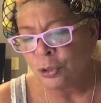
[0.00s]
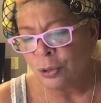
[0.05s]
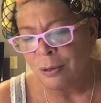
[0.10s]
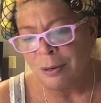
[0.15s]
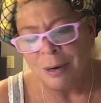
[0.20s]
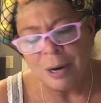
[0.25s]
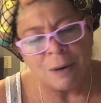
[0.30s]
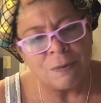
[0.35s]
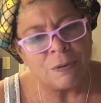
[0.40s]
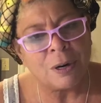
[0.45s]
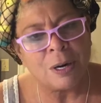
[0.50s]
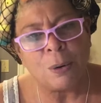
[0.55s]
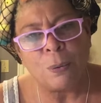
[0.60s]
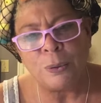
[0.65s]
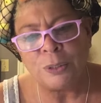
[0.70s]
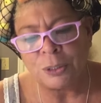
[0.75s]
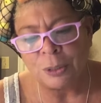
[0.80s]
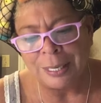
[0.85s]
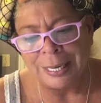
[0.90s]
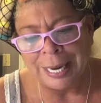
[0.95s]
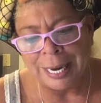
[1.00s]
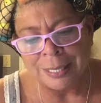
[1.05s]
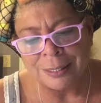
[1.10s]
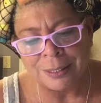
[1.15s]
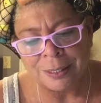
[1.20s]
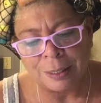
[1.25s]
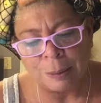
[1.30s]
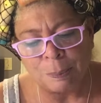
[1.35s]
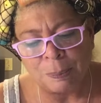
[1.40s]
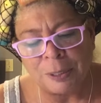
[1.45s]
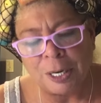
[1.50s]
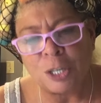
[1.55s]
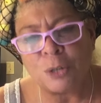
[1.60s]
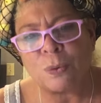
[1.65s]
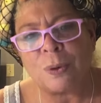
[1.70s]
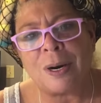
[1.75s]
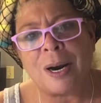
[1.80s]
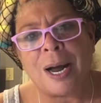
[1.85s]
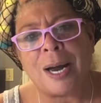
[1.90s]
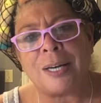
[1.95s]
you're never going to get to the place
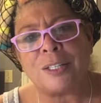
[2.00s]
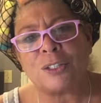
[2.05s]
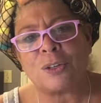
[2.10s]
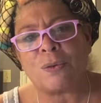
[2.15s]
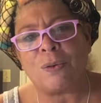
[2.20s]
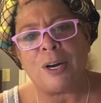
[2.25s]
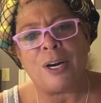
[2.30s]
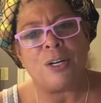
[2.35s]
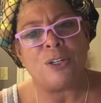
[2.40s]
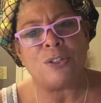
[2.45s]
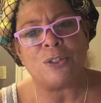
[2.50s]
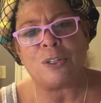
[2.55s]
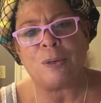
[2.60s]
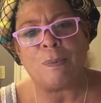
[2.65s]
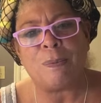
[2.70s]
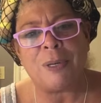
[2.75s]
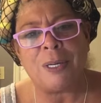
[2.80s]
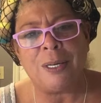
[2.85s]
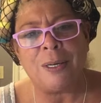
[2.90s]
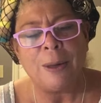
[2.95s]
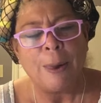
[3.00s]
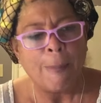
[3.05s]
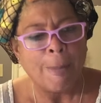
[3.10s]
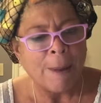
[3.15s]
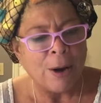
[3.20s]
where God has created you to be.